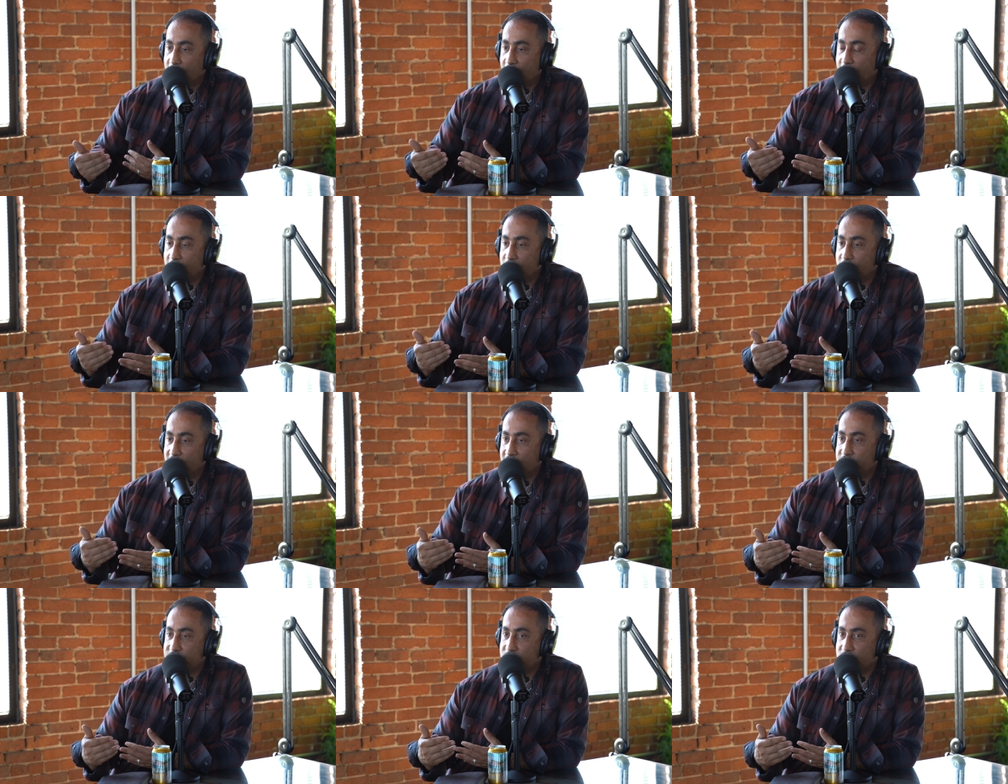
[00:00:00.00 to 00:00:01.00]
And be
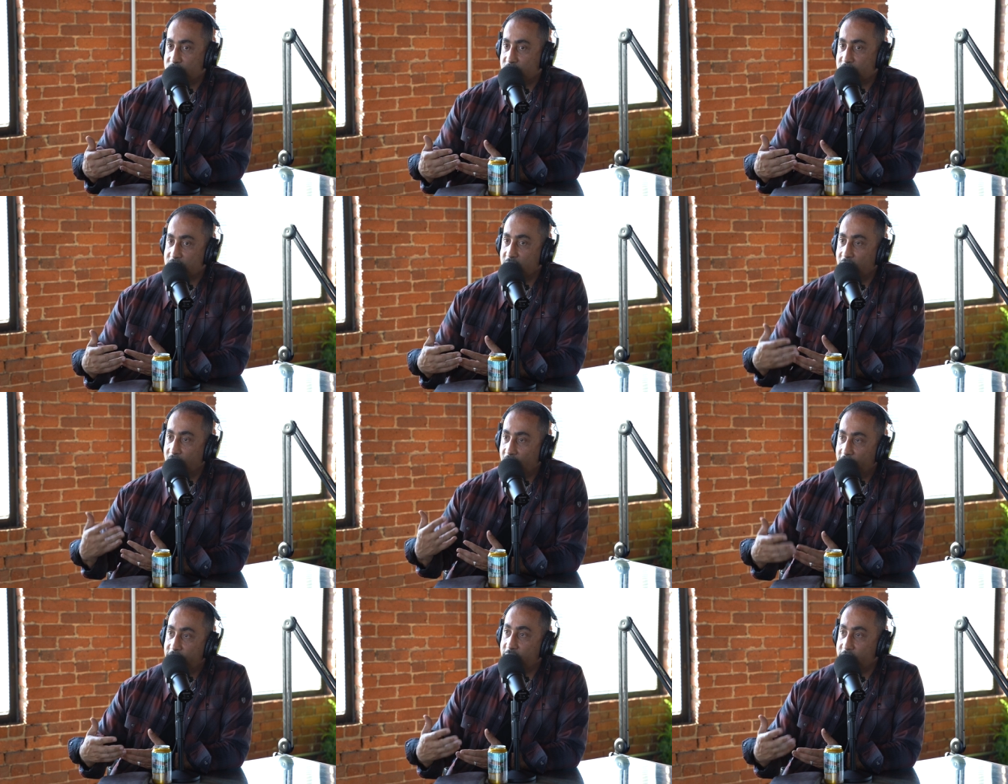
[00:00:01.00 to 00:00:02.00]
able to just
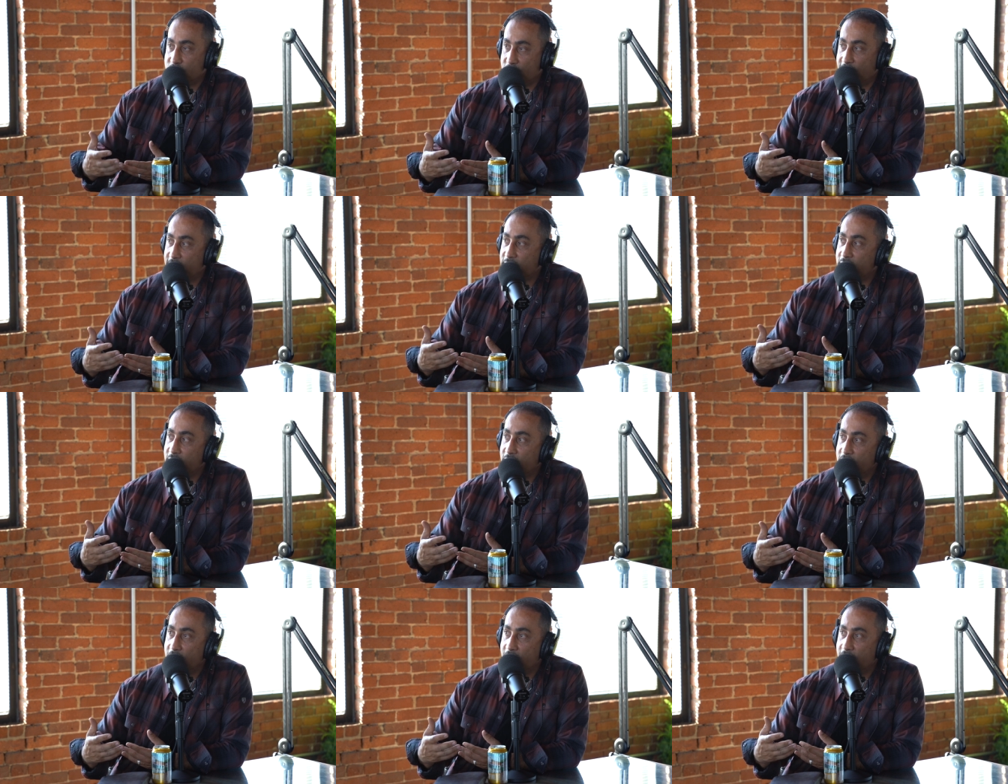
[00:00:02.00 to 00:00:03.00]
leverage that.
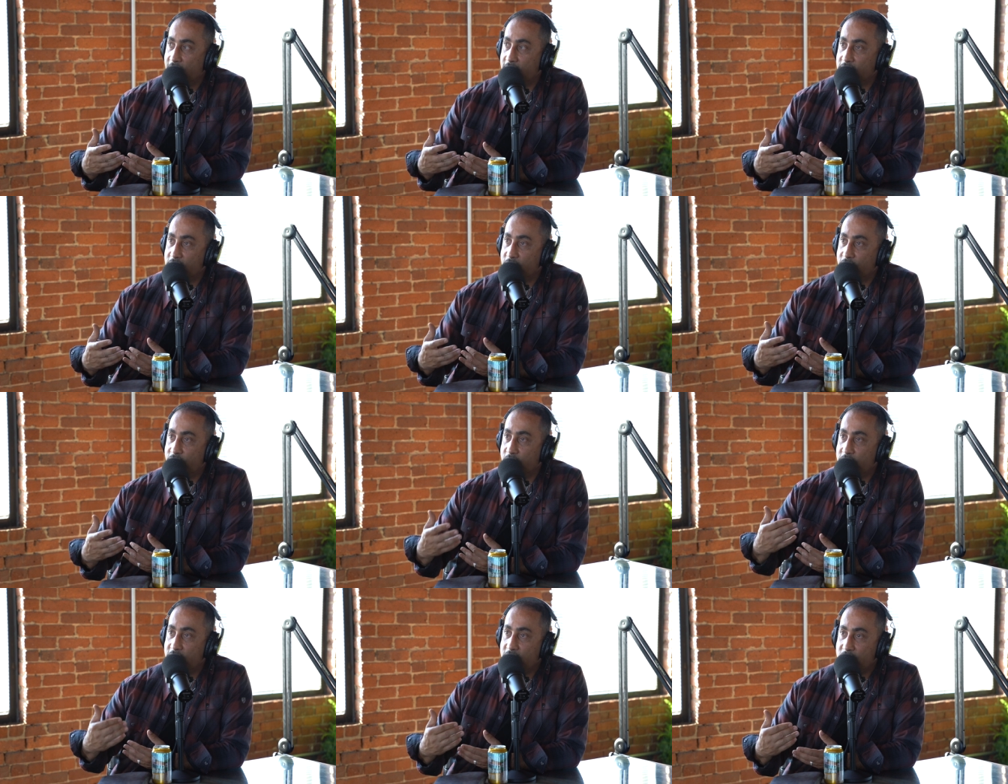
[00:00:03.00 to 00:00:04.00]
And for
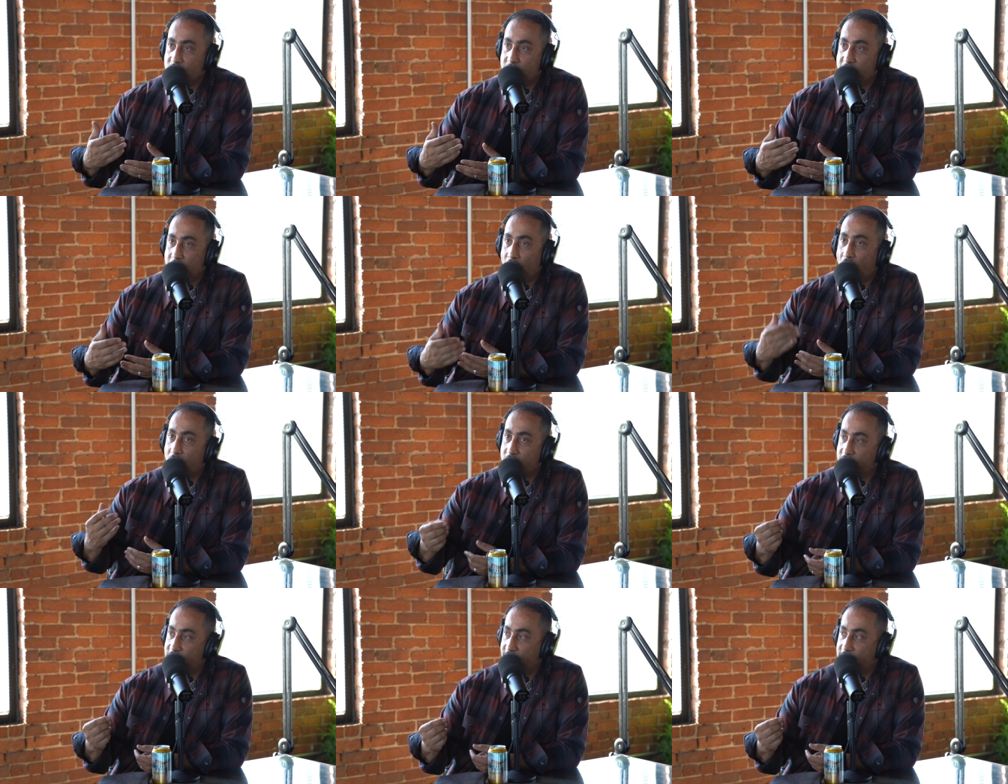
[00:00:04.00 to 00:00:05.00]
me to be
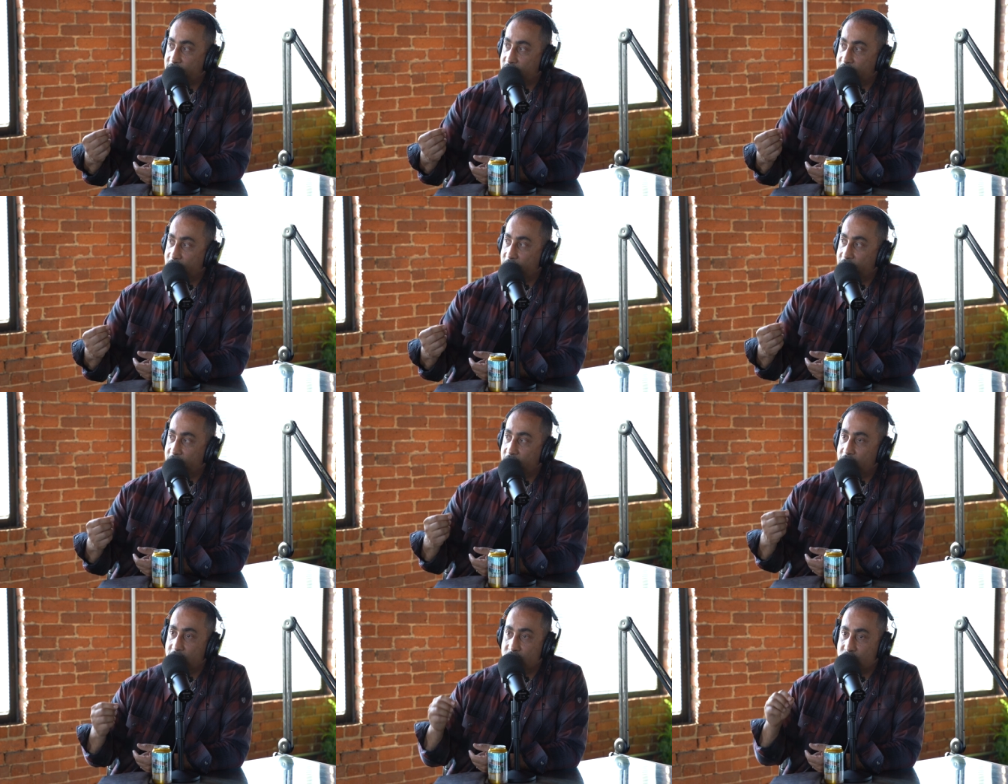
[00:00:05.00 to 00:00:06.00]
part of that, to
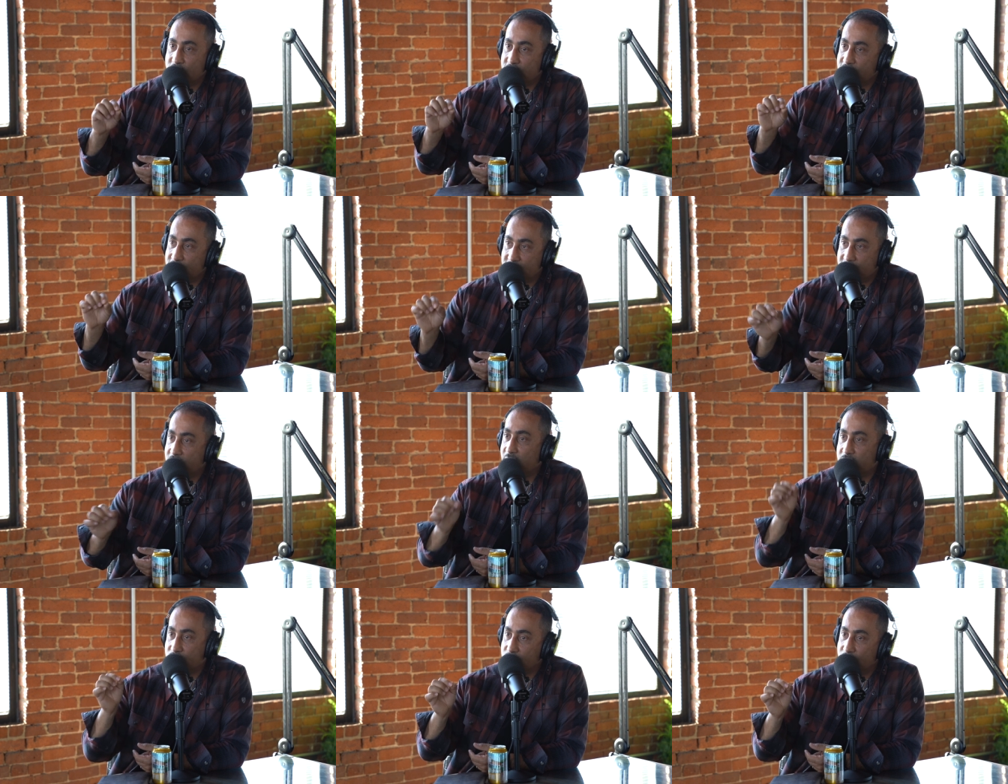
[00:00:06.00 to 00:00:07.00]
be just a
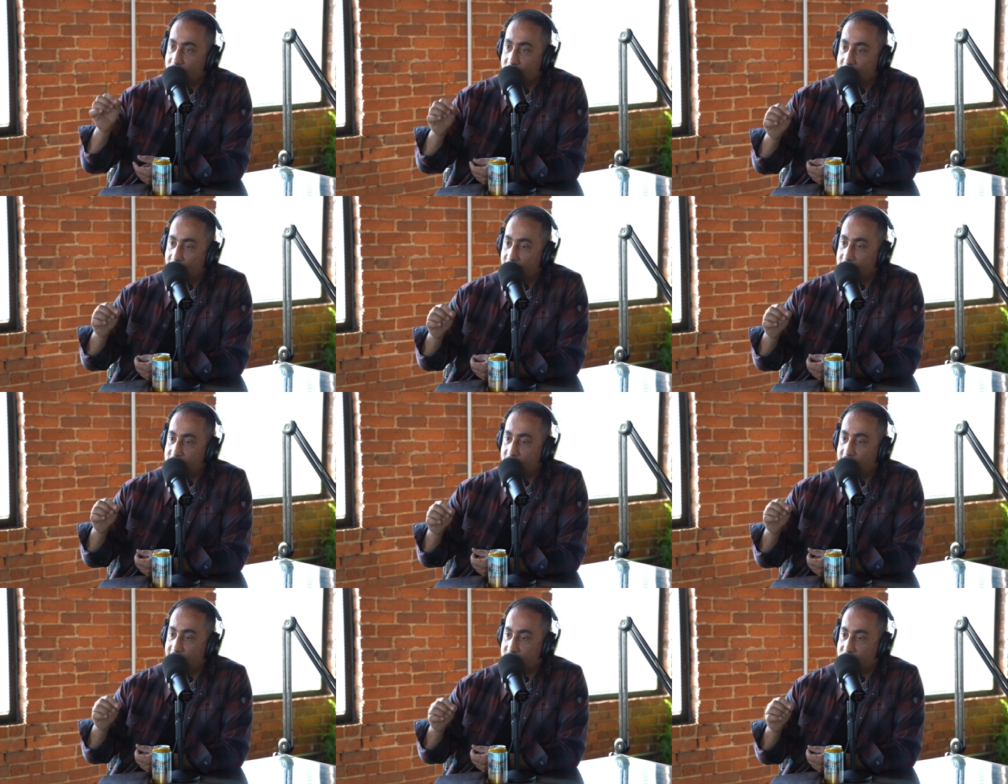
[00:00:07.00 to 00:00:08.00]
stitch
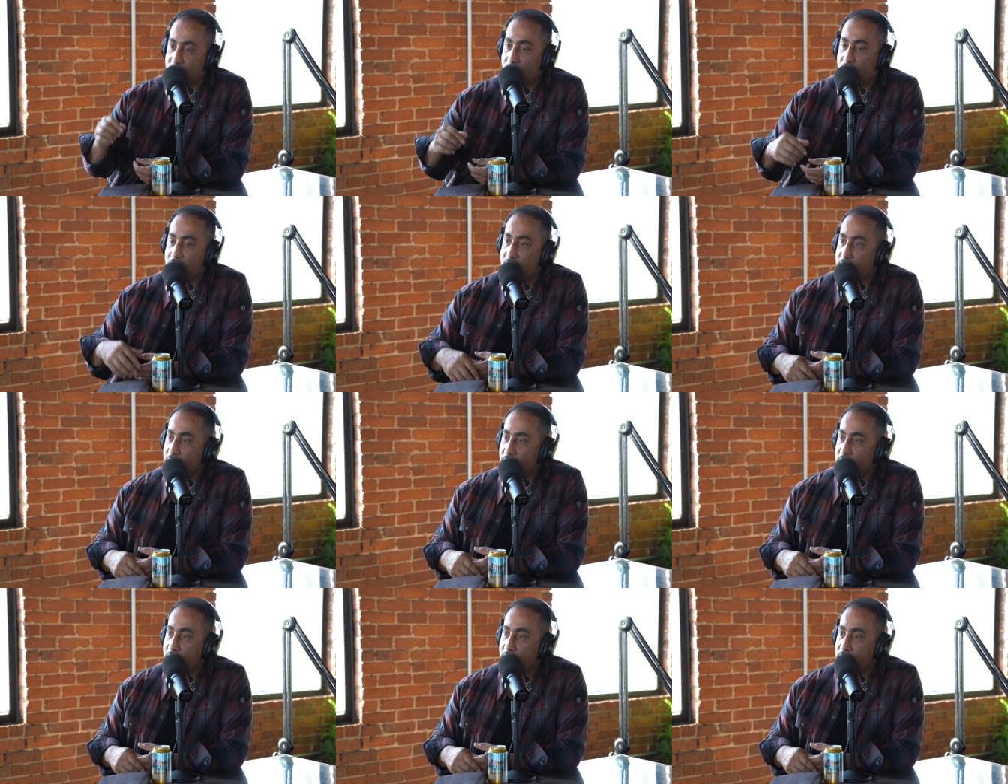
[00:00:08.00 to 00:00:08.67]
into that story,